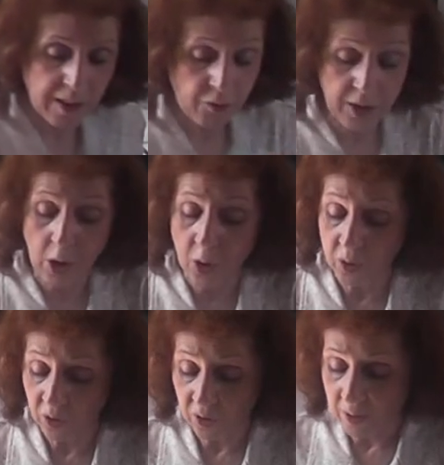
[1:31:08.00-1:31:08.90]
see if we
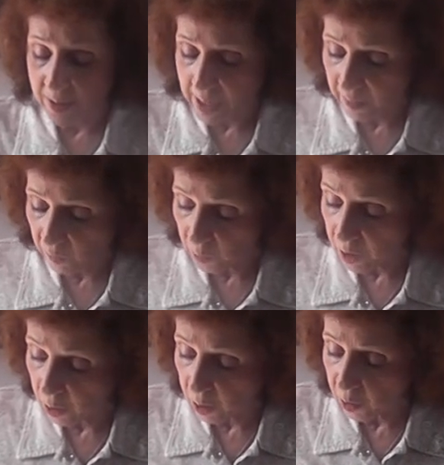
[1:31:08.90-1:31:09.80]
go next
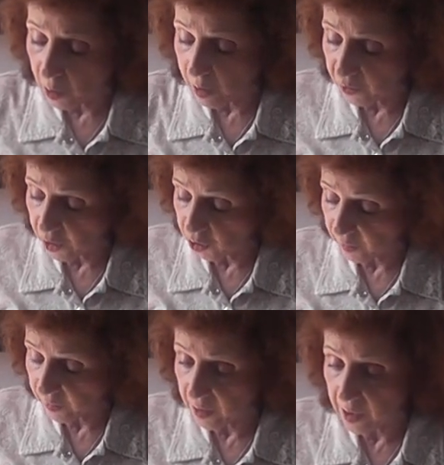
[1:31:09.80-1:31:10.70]
week, or, or if you
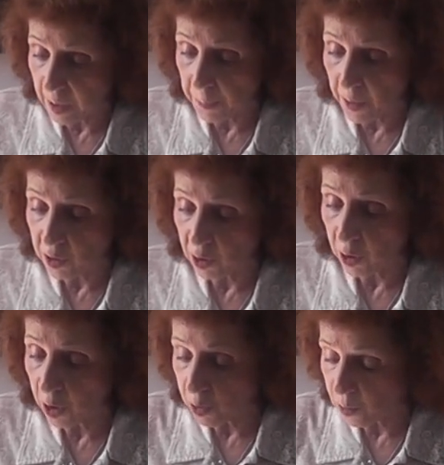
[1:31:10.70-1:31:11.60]
just look it up on
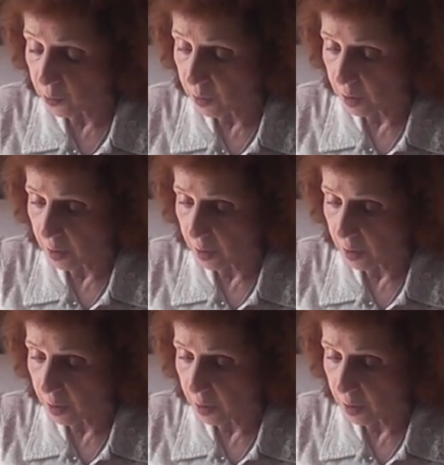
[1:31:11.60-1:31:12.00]
your own.